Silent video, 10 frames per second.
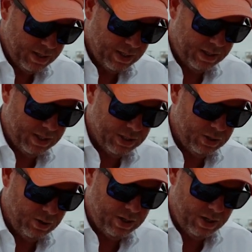like this
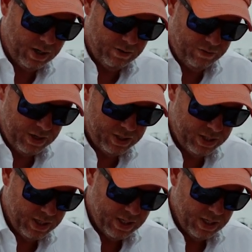hook on a fish,
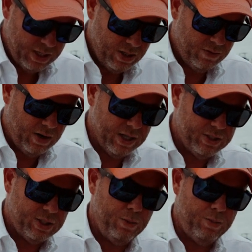you've
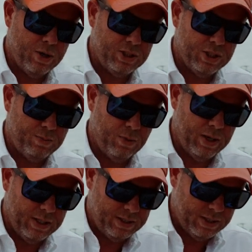got two purchase
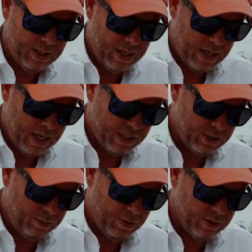points as
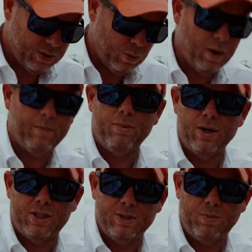opposed to one
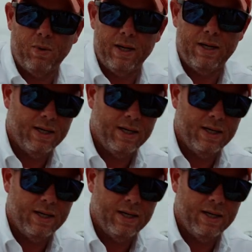purchase point.